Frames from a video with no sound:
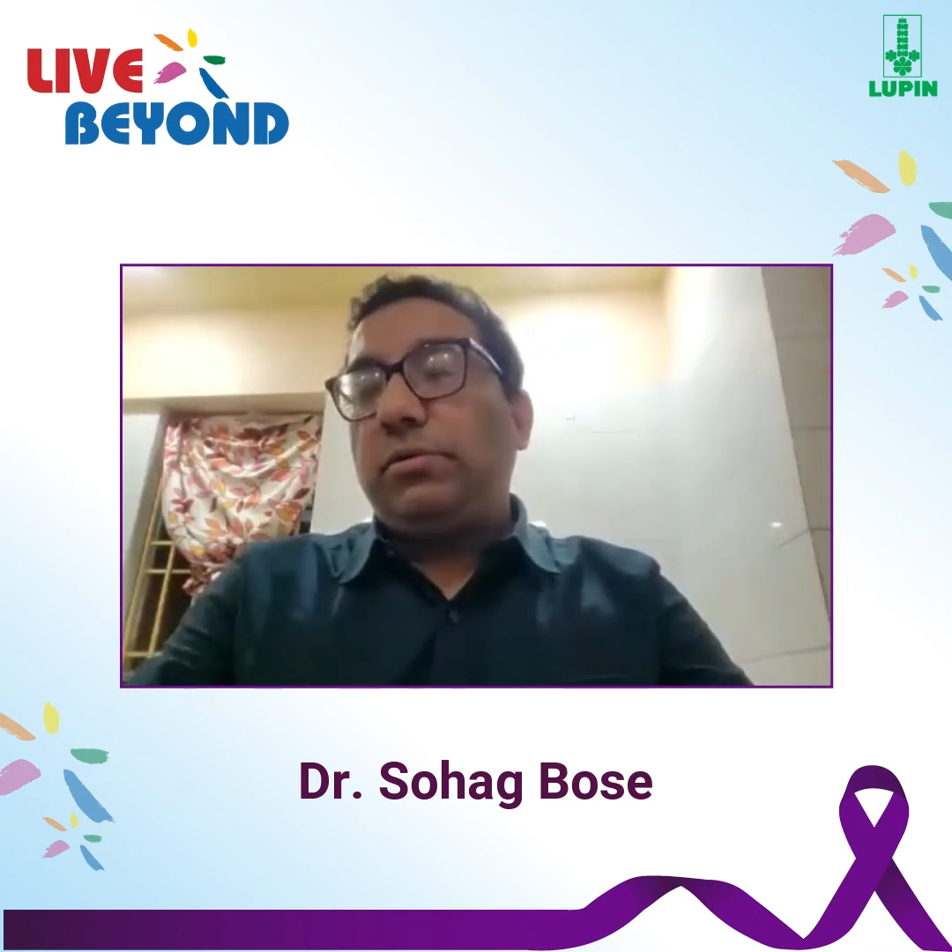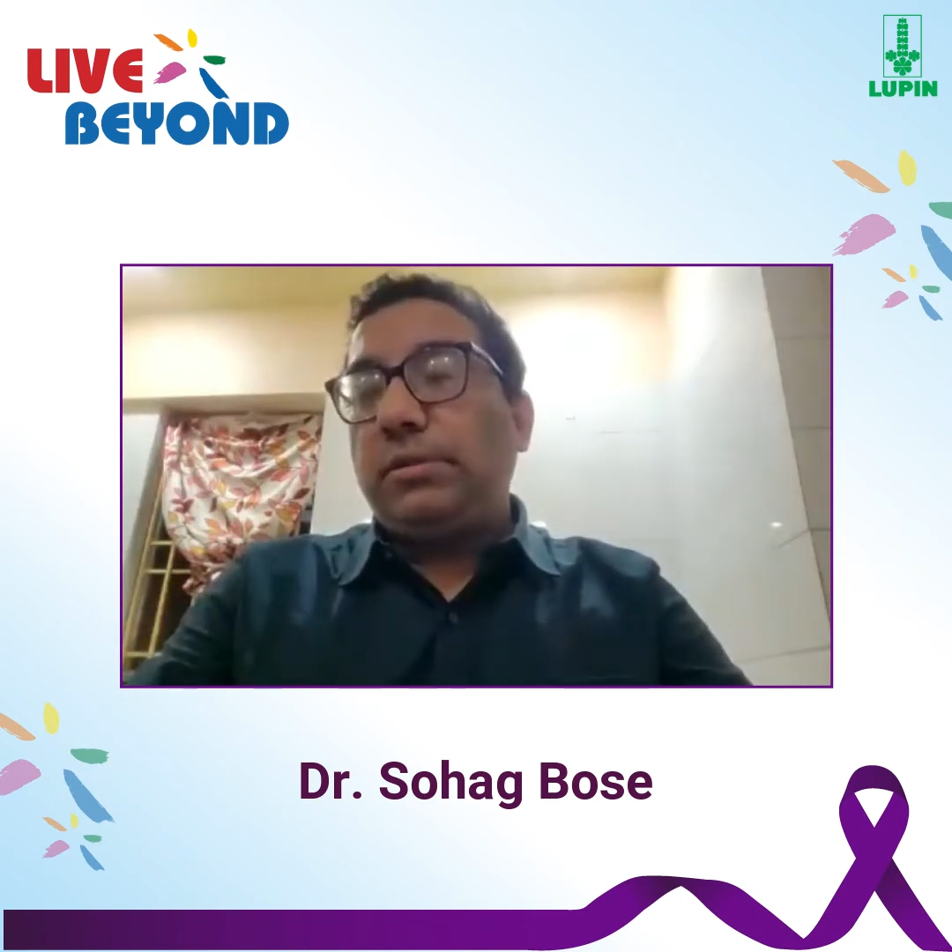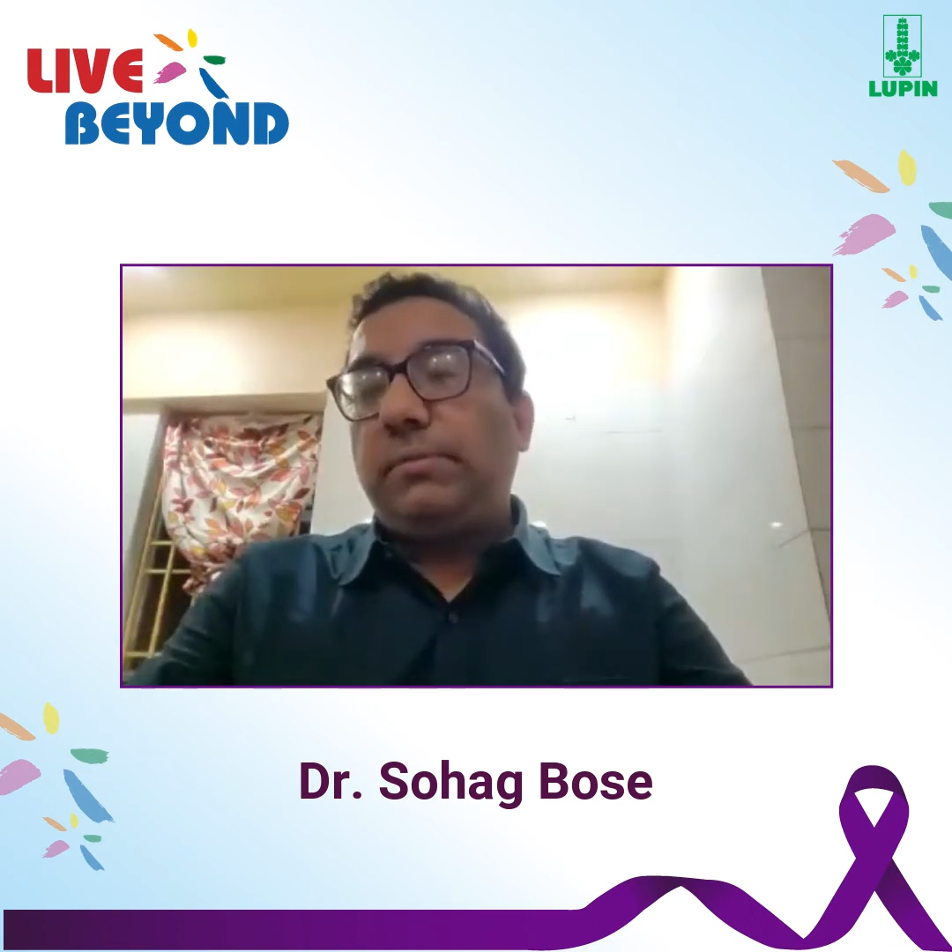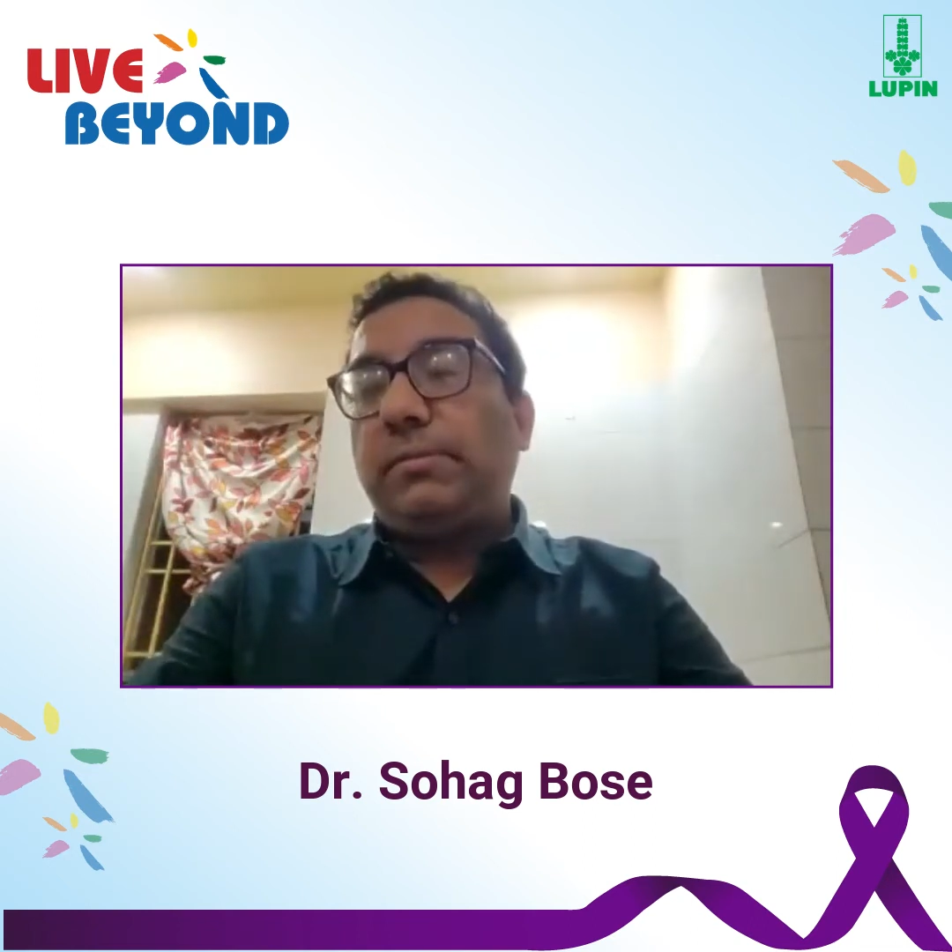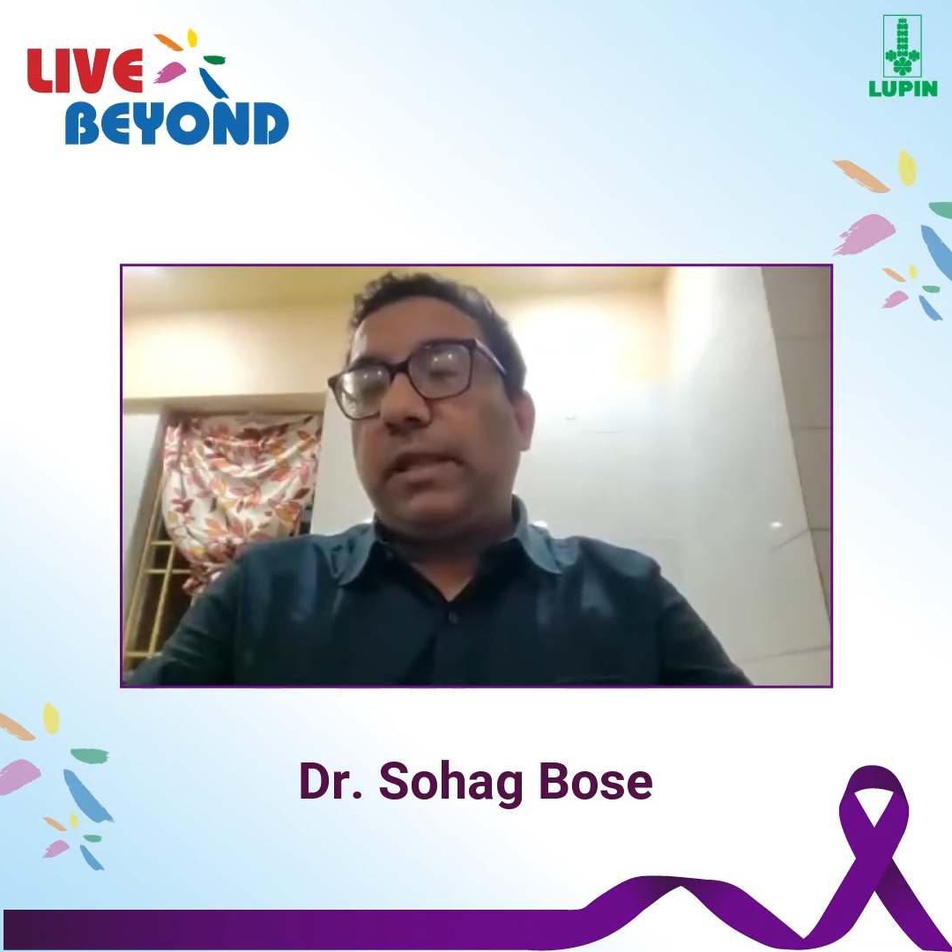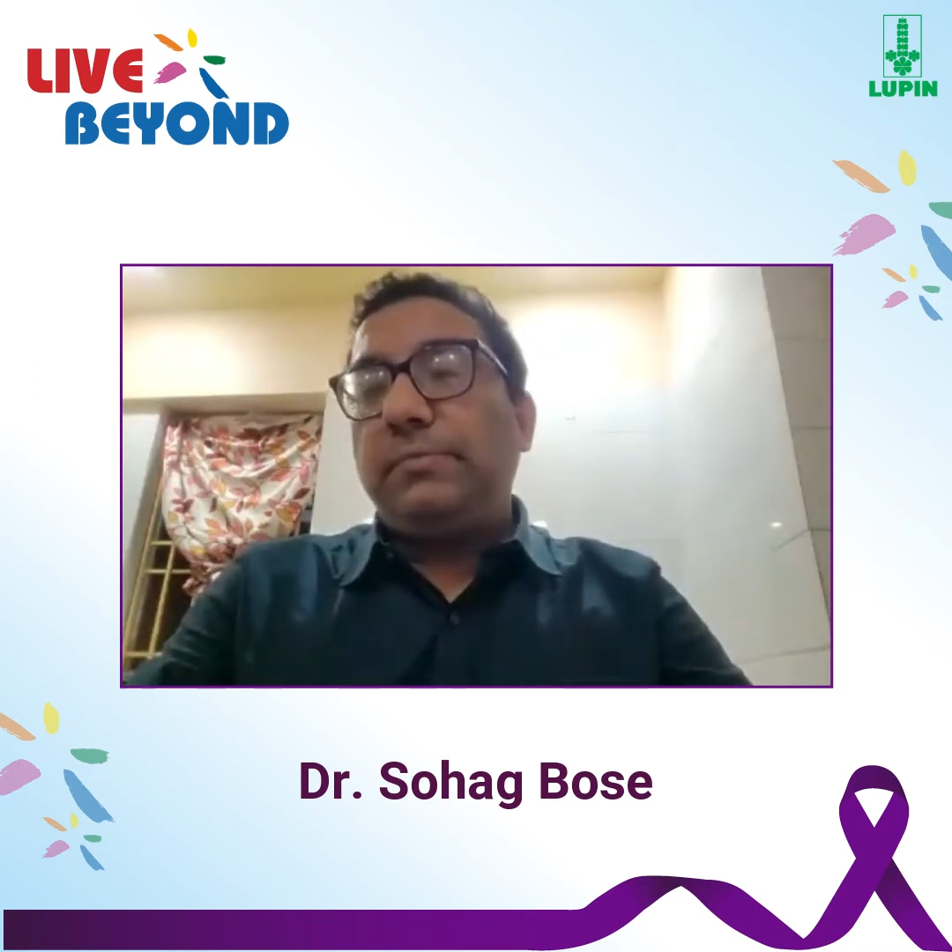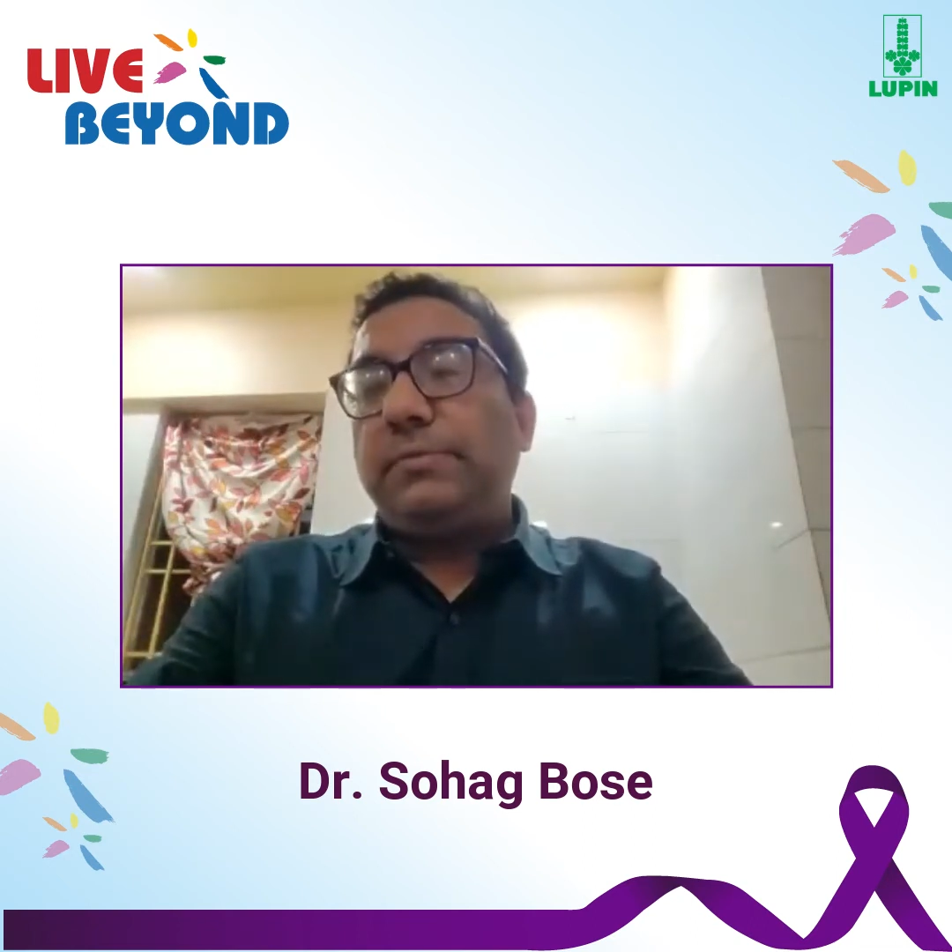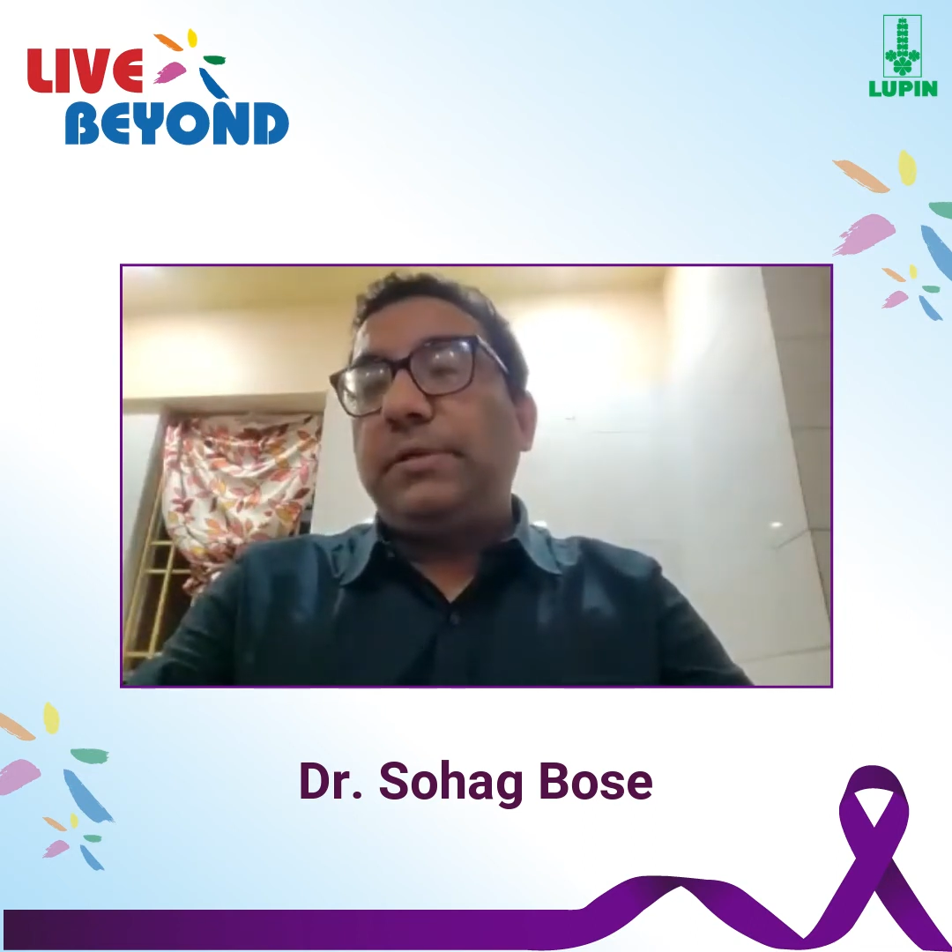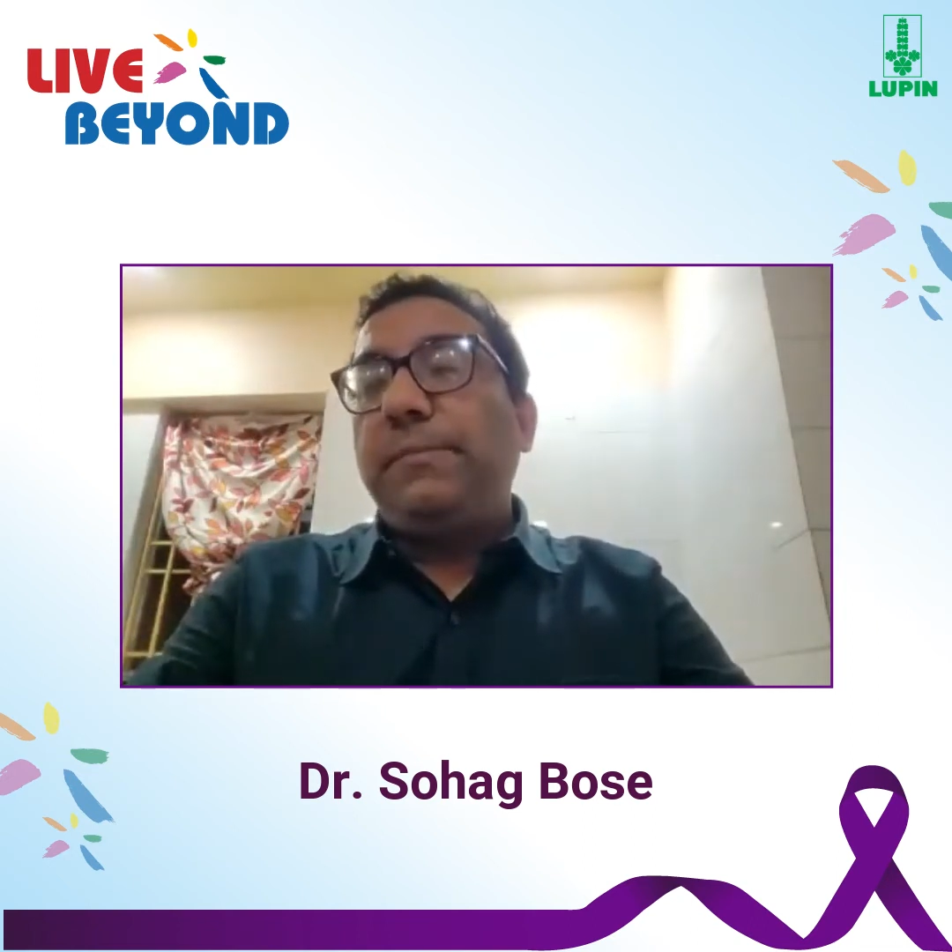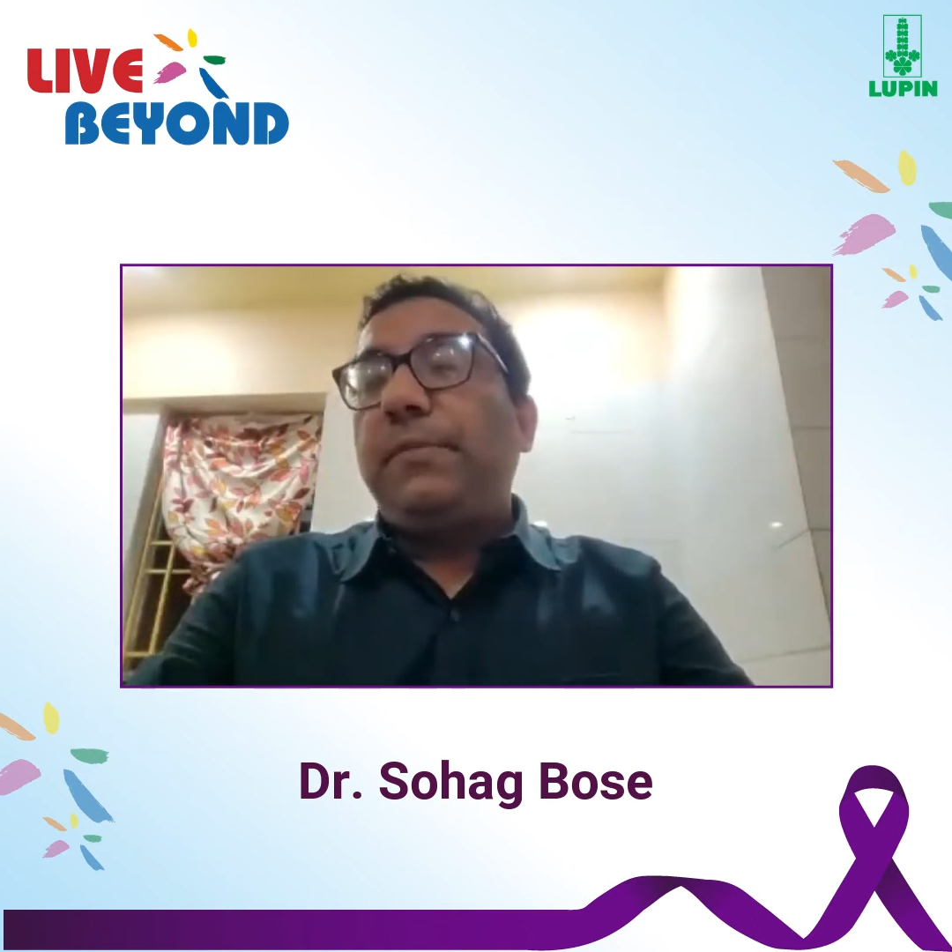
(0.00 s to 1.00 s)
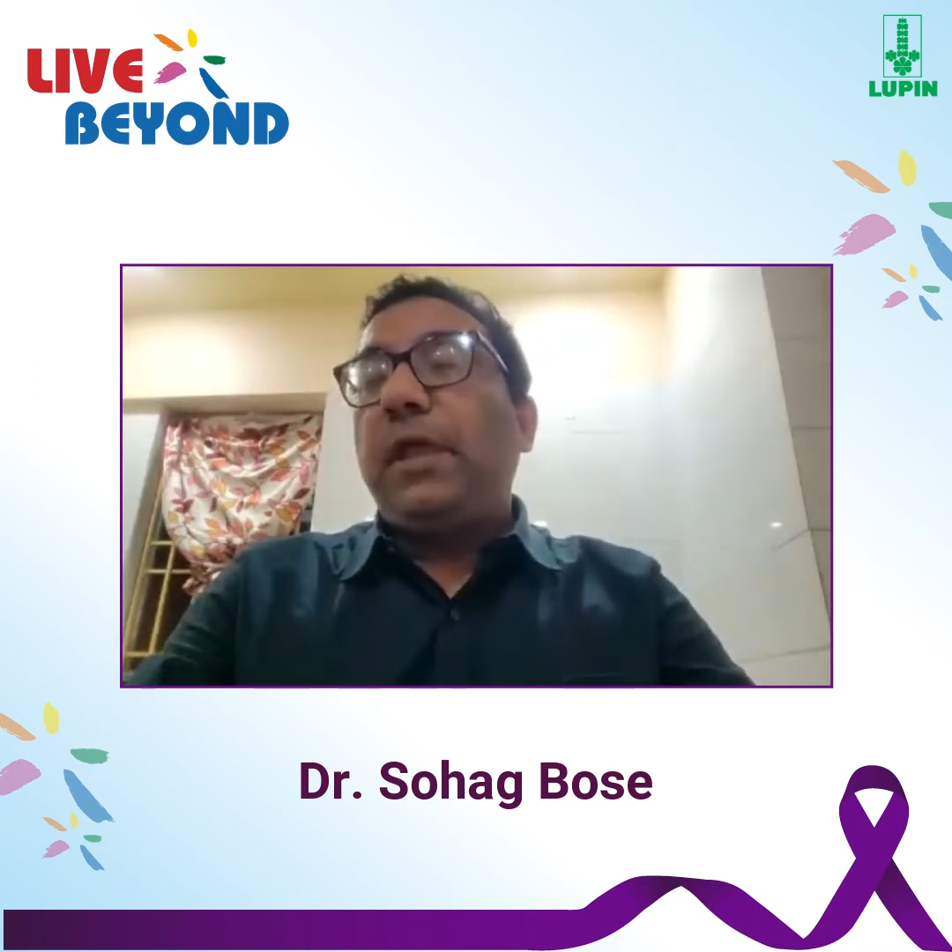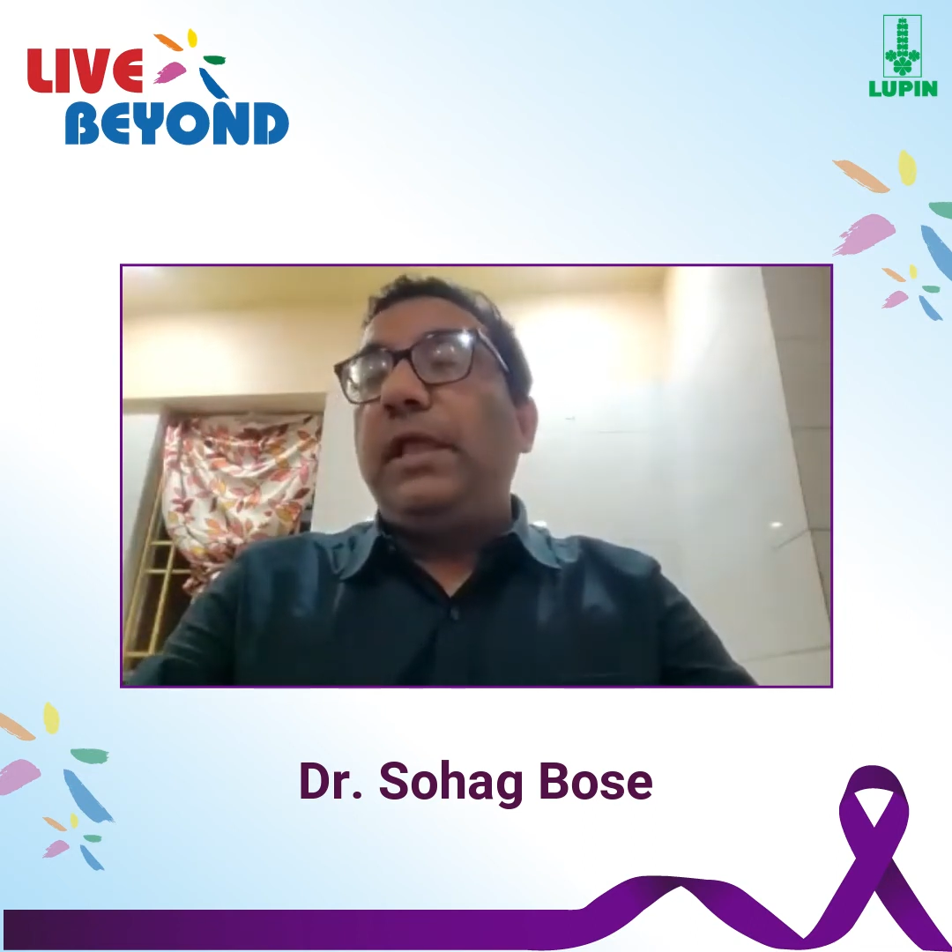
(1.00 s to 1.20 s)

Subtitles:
sometimes,